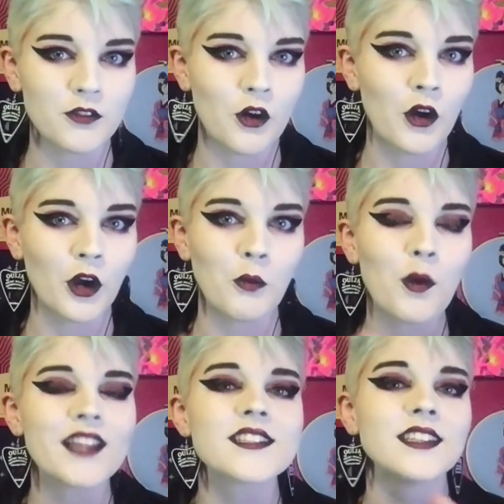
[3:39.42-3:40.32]
of horror,
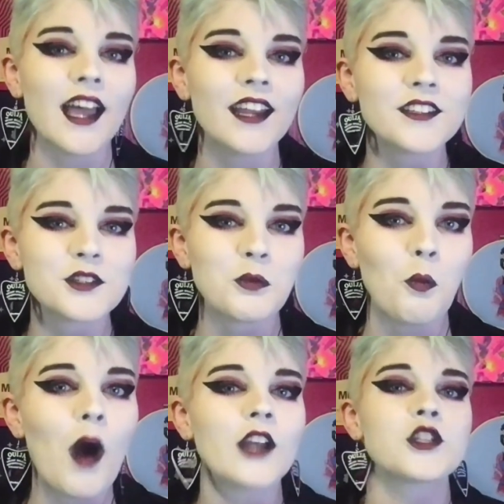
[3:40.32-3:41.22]
what it's like to
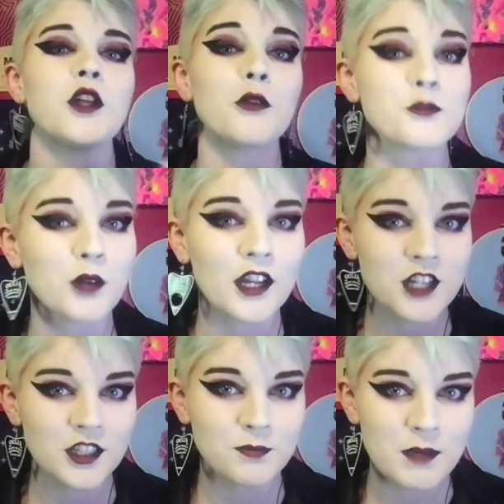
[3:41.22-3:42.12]
watch those
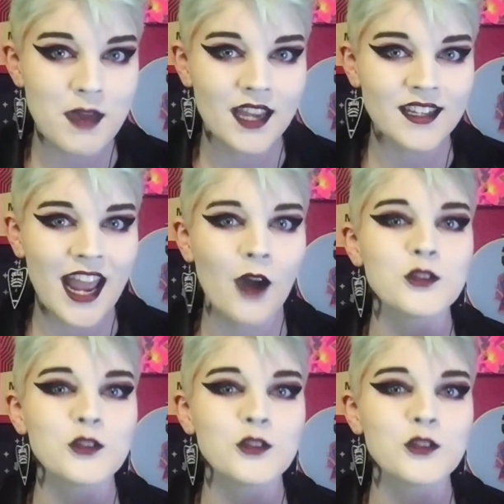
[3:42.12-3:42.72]
projects be made now,